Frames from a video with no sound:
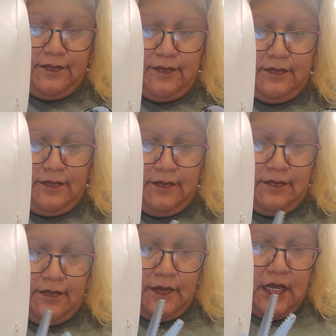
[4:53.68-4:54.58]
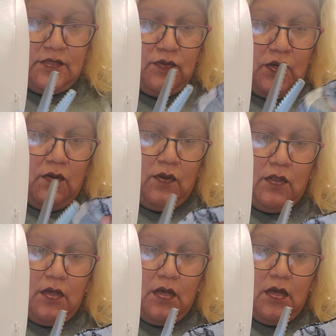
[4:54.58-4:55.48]
As we go
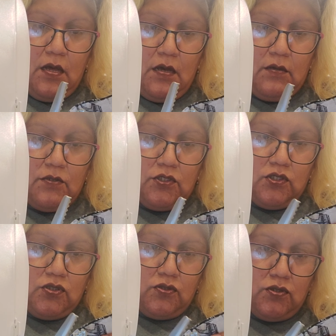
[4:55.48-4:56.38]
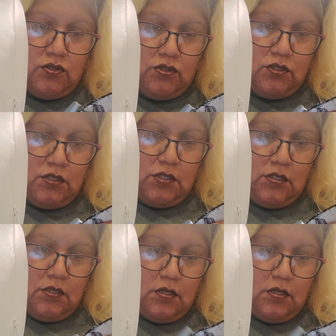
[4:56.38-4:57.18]
along, just cruising.